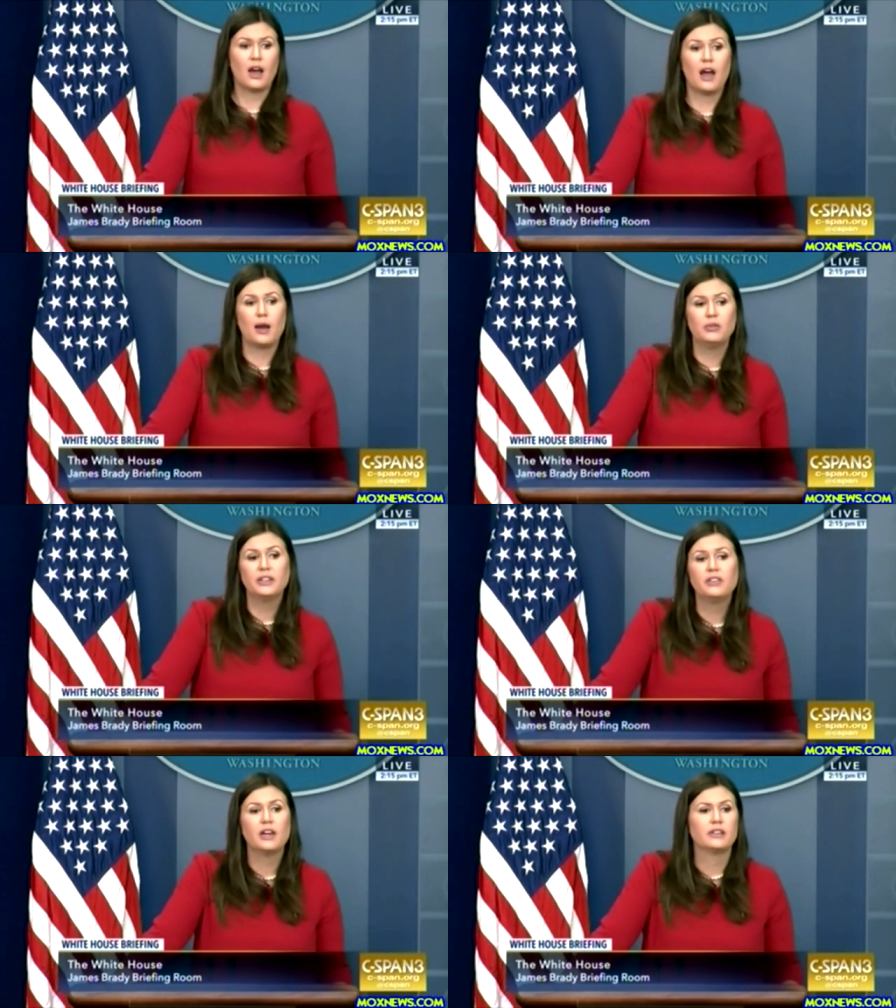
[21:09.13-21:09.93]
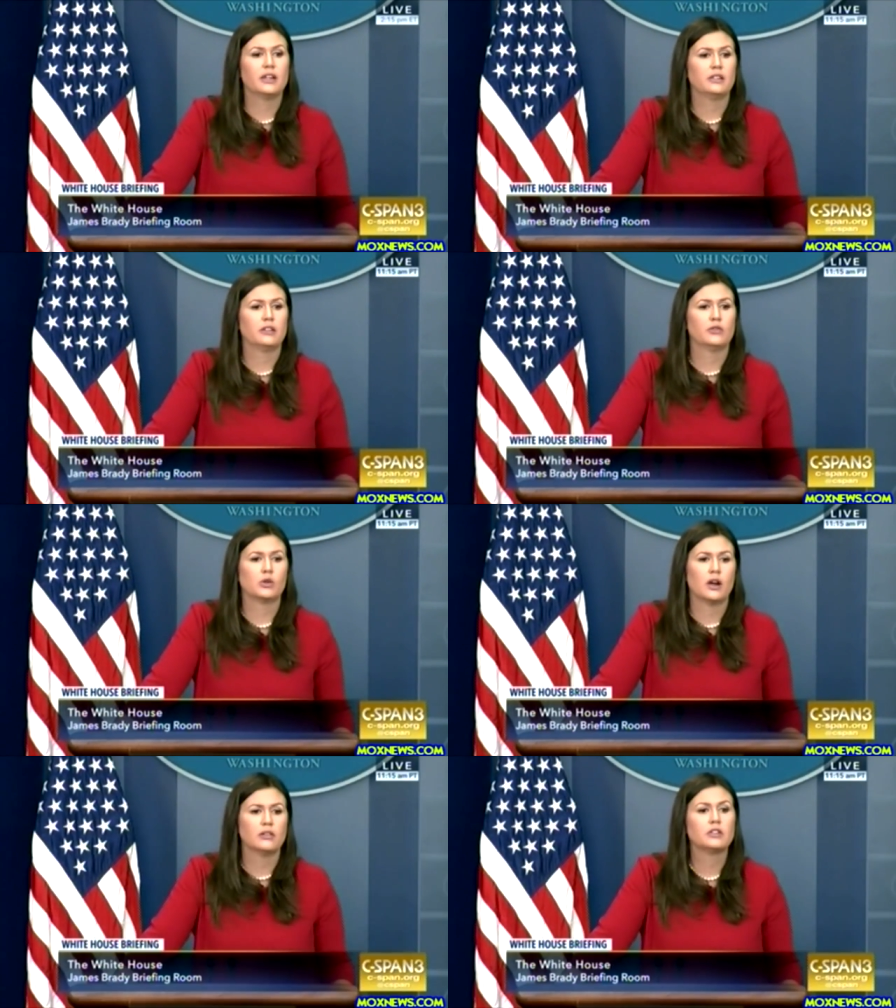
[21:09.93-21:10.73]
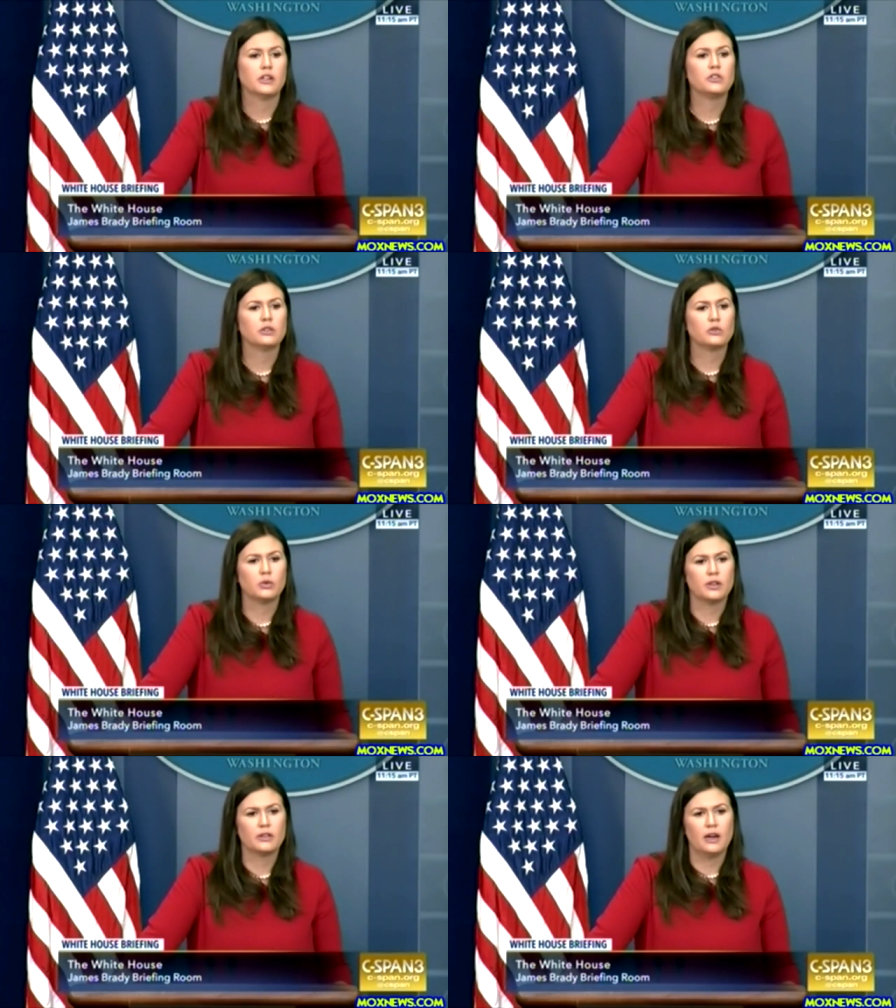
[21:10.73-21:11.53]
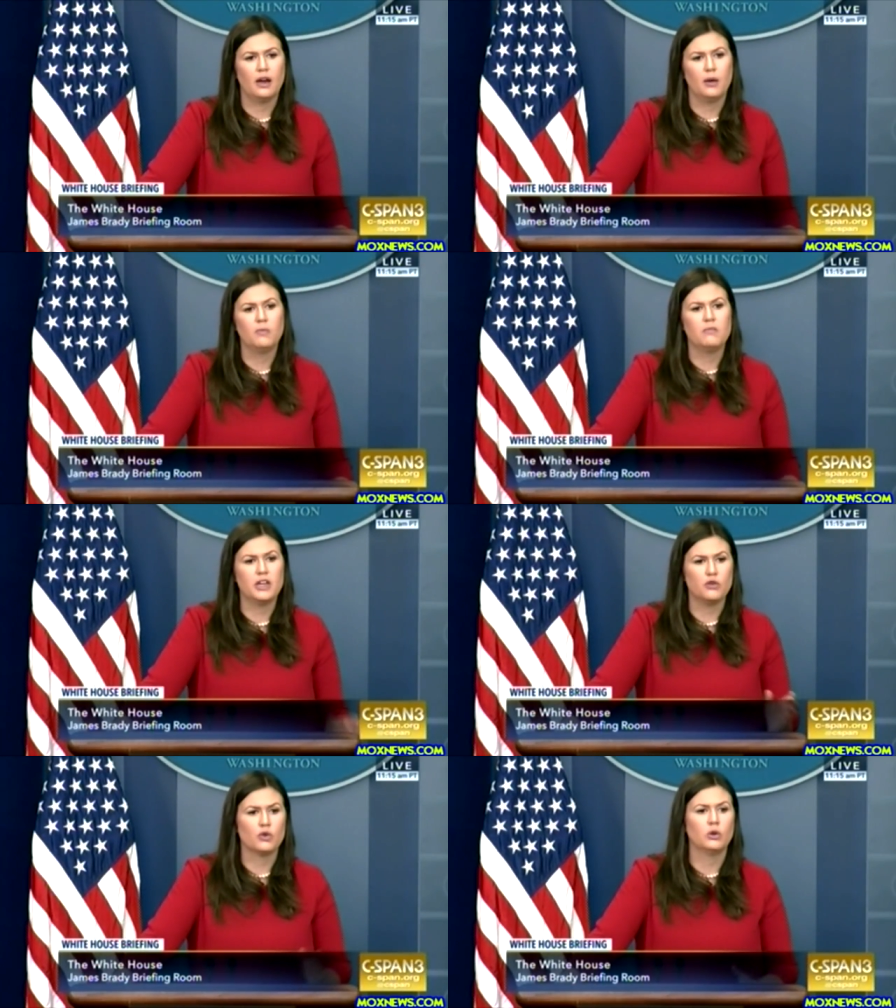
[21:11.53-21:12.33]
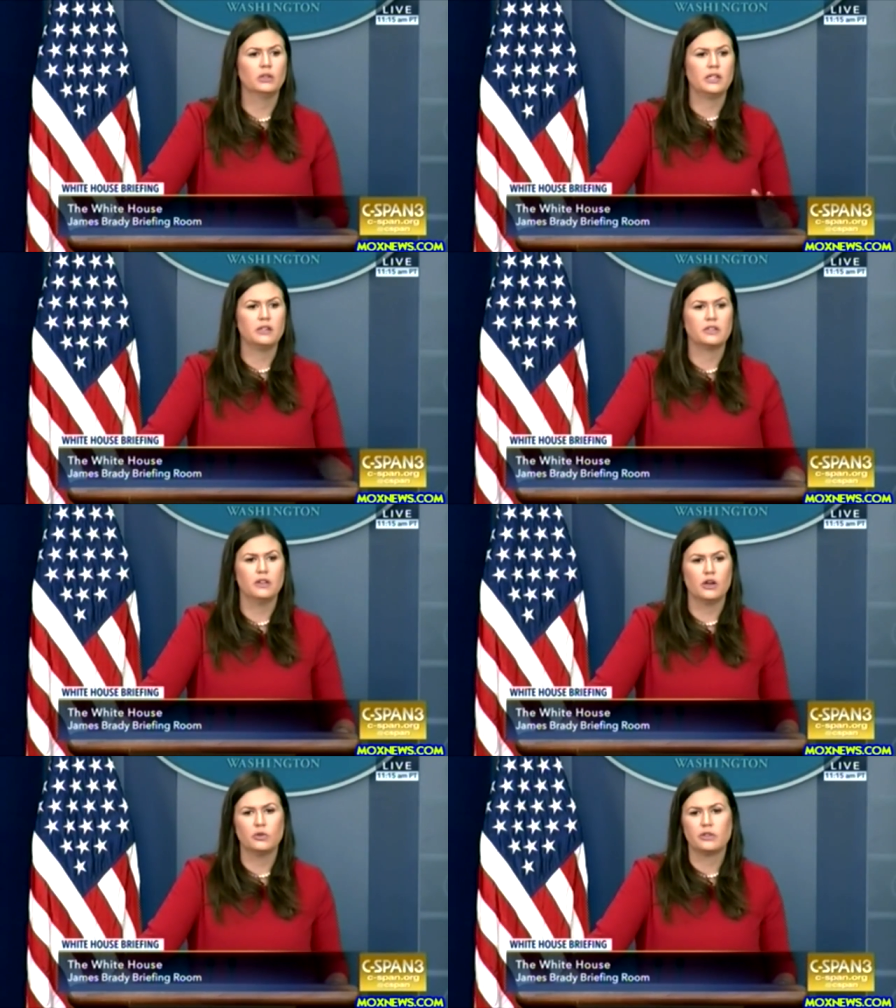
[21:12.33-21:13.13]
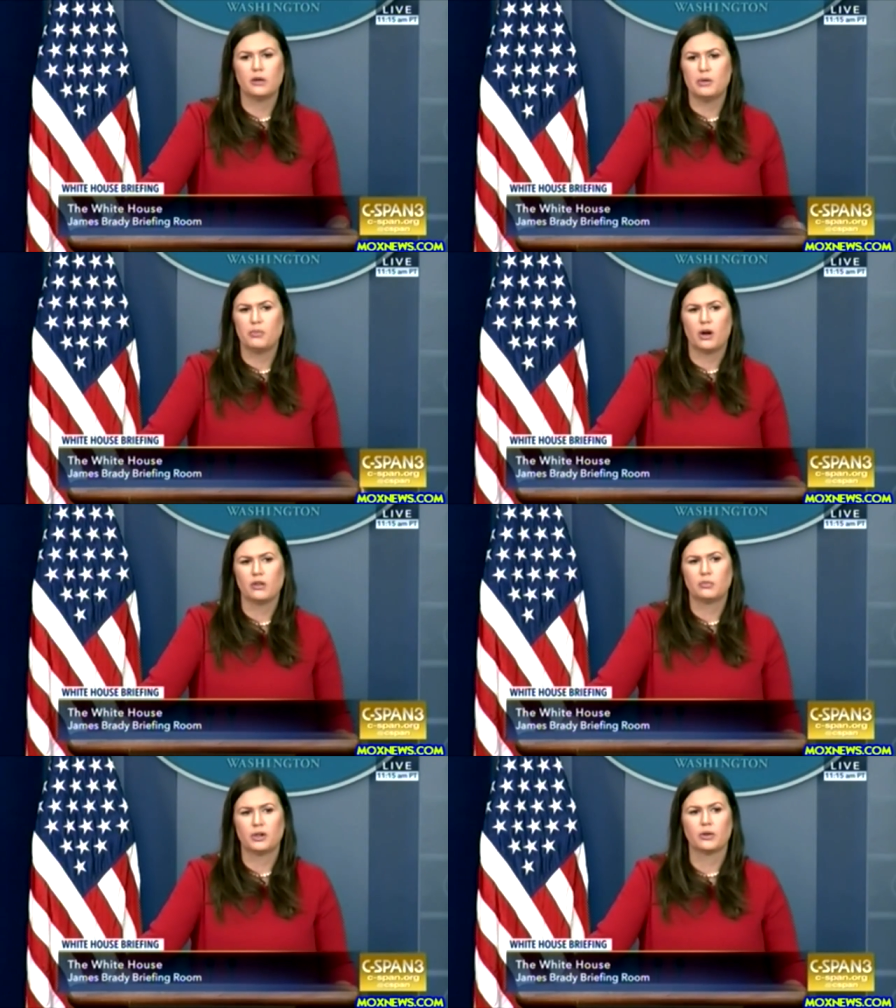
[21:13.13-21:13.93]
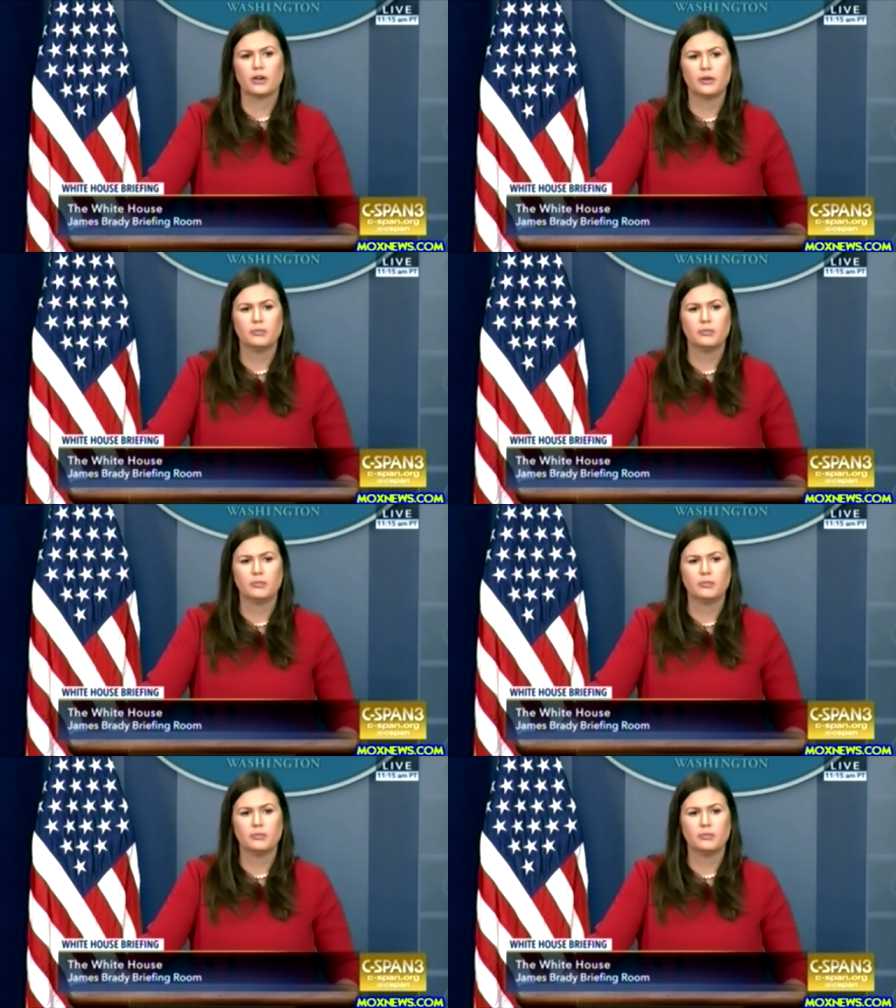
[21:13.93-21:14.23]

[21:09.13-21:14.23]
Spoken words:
I believe he has had several conversations with enrollees and those that have been part of the program.